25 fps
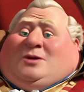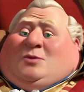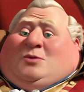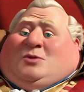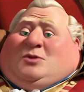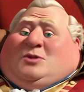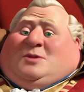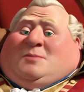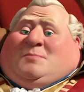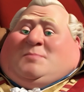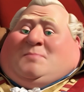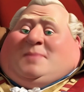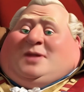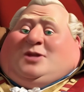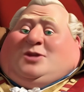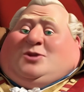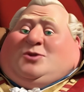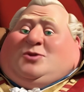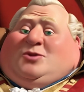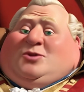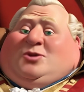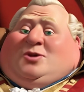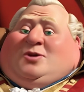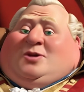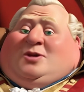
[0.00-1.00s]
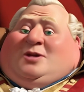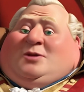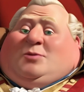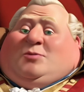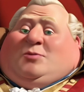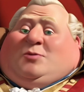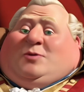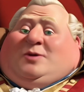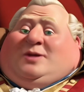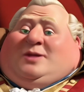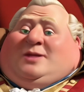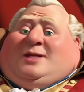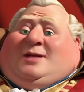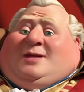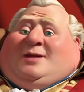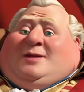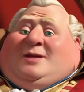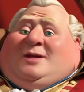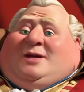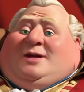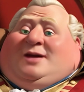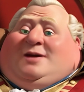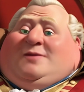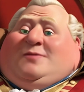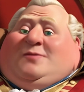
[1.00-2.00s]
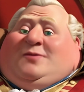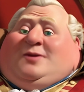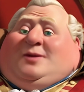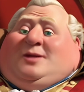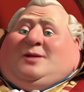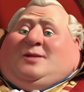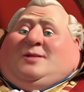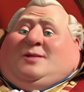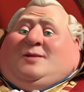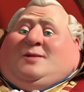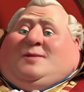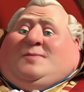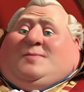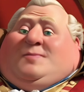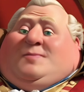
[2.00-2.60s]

was a major turning point in the conflict.